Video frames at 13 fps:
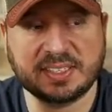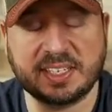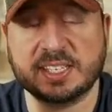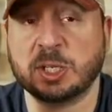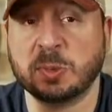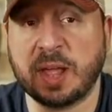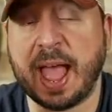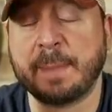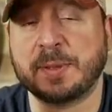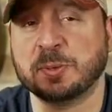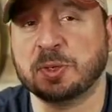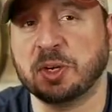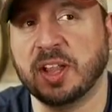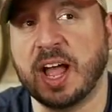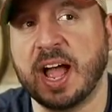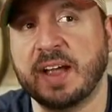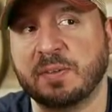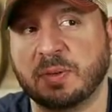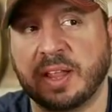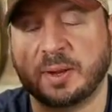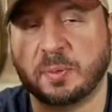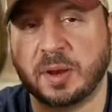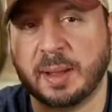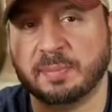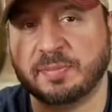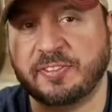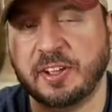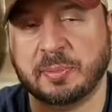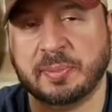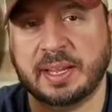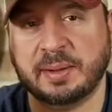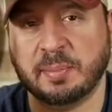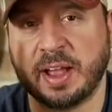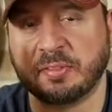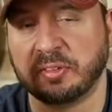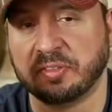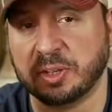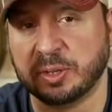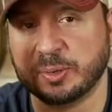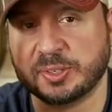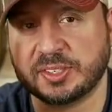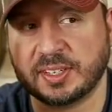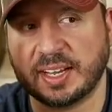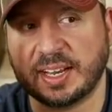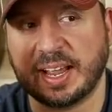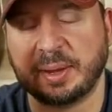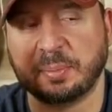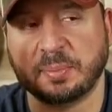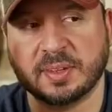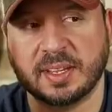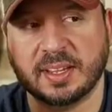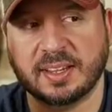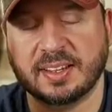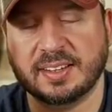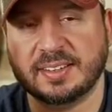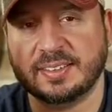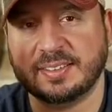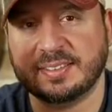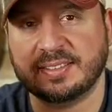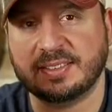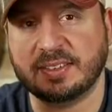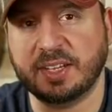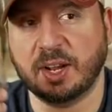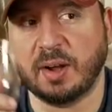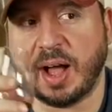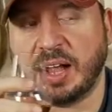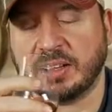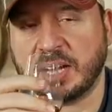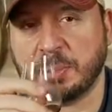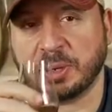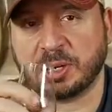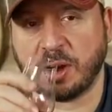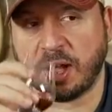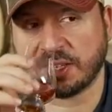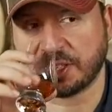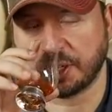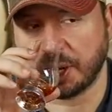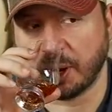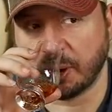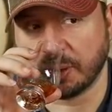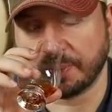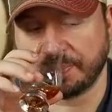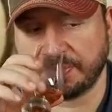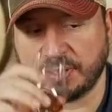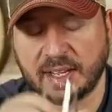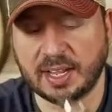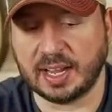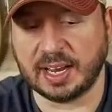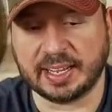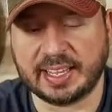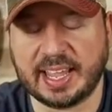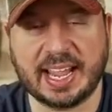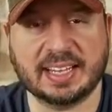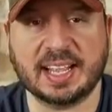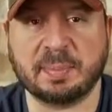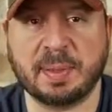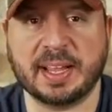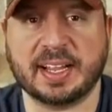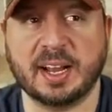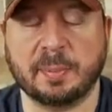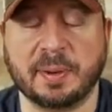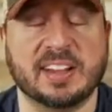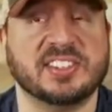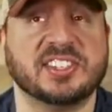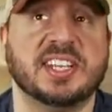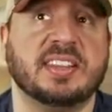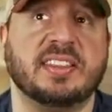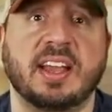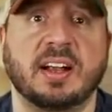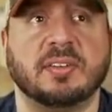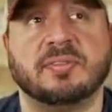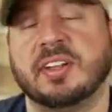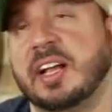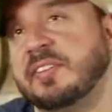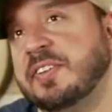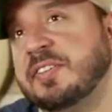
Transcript: See, this is what happens when you're live. Like when I'm filming my reviews and I'm, you know, I'll come across a note and I can't like pick it up and I'll sit there for like